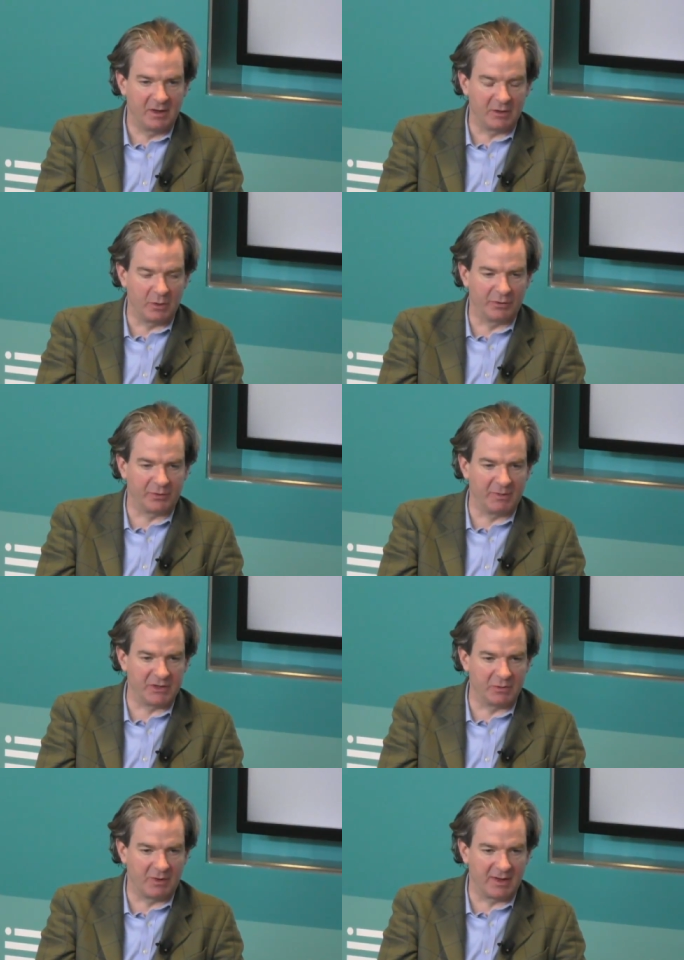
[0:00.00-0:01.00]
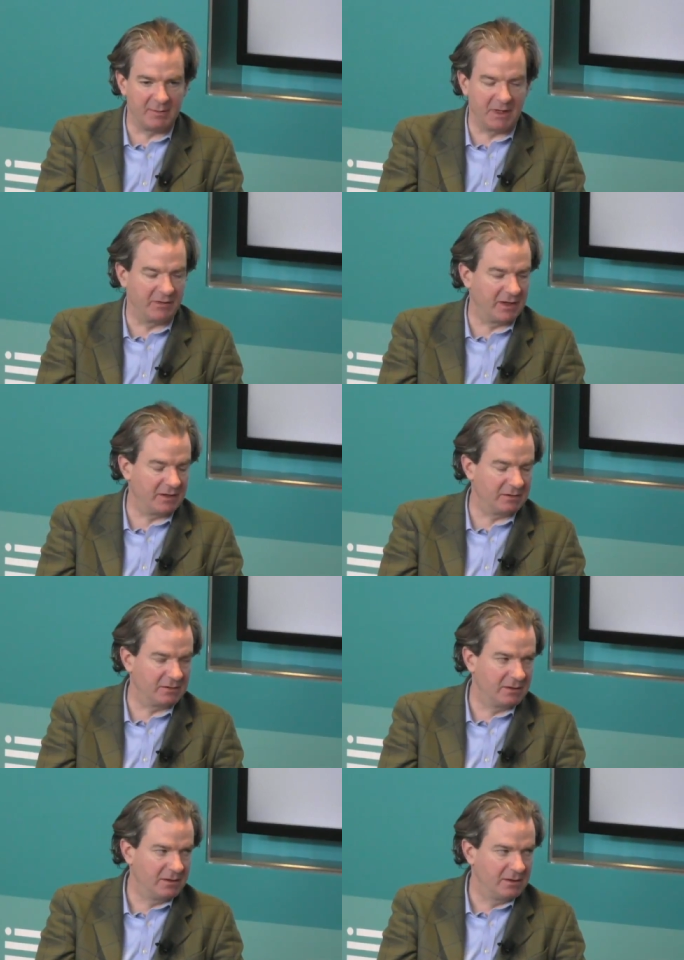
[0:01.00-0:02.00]
Uh, you also mentioned Rahami. They didn't
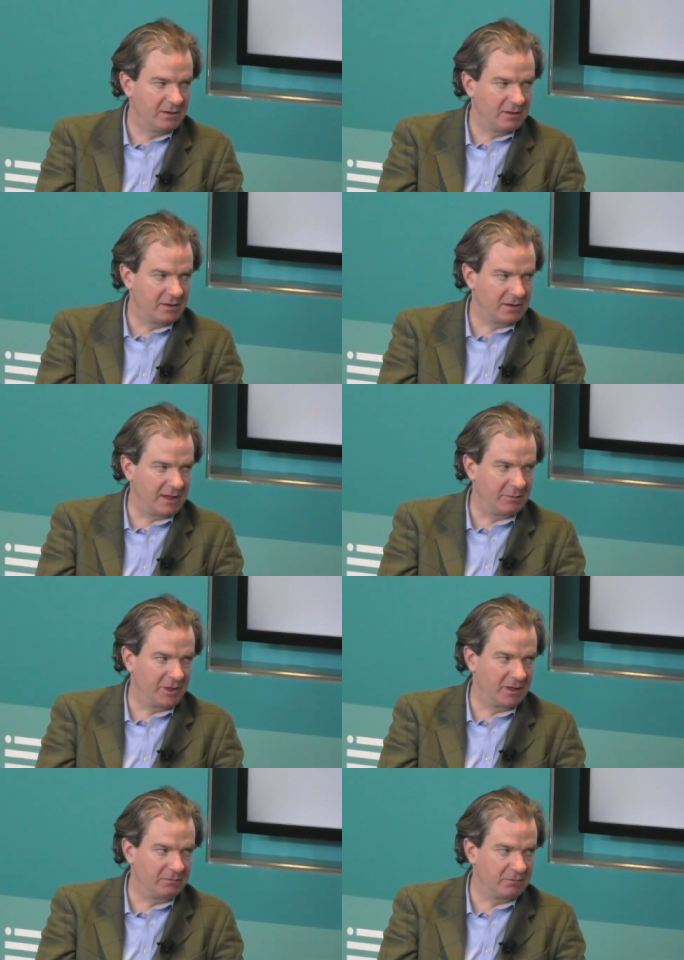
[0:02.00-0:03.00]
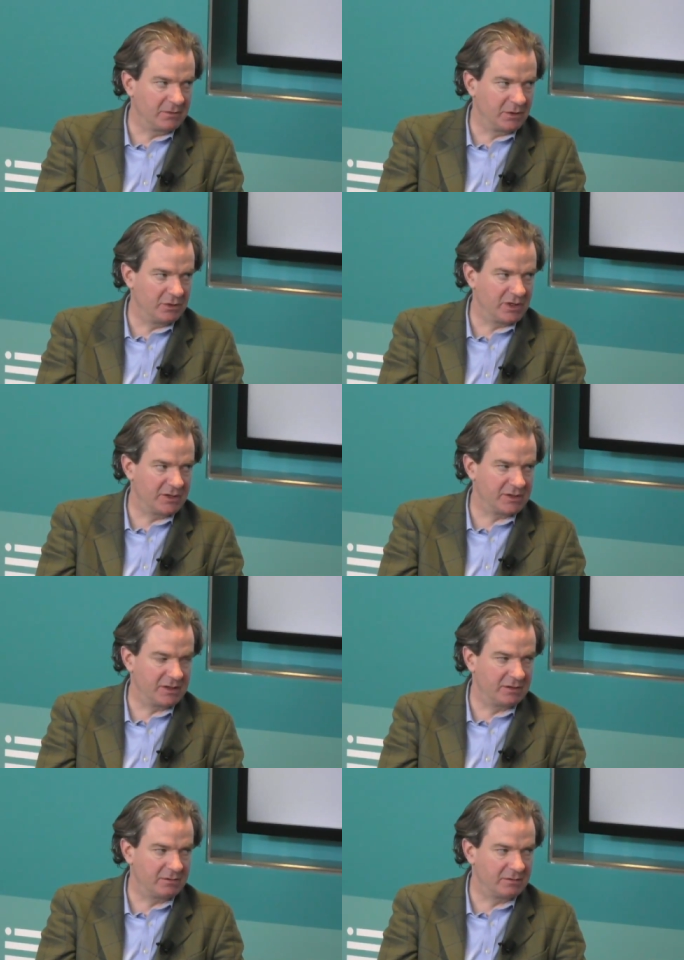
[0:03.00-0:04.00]
claim the New
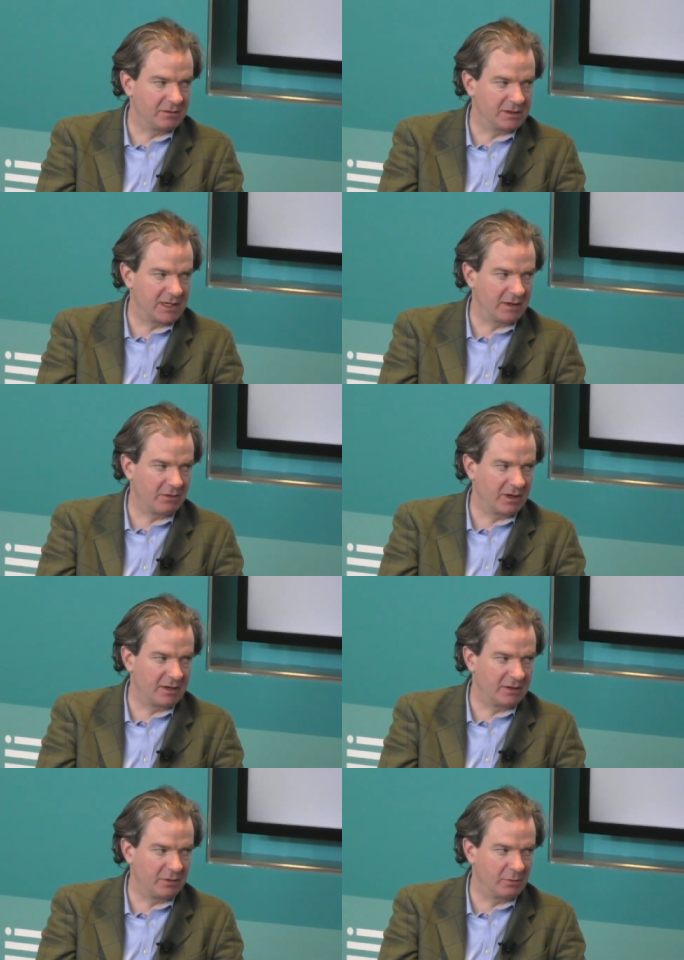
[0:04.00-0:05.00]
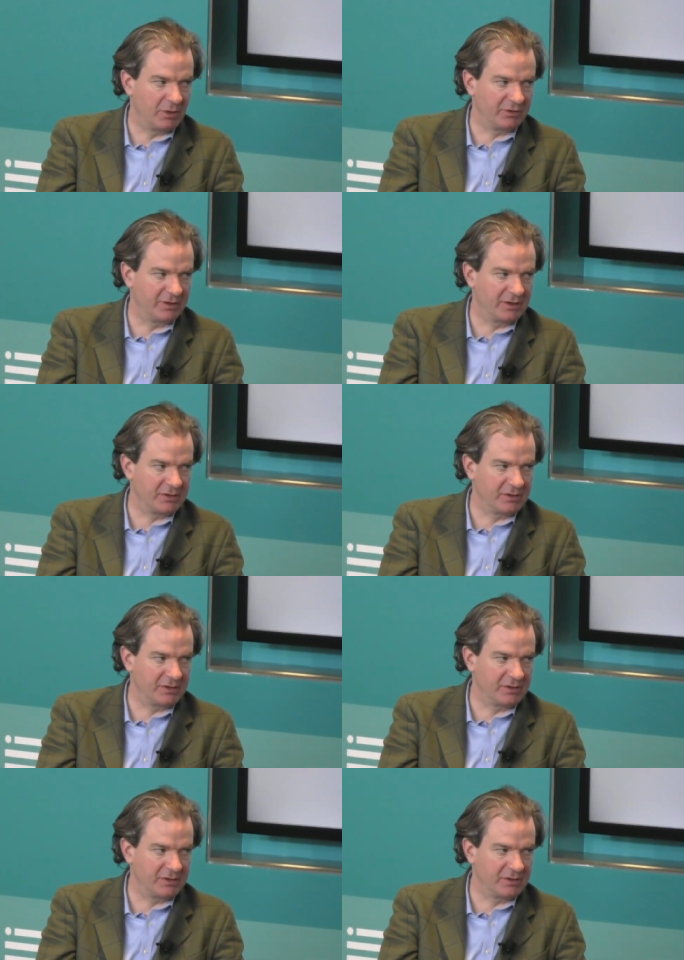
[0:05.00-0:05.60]
Jersey attack, right, in your presentation?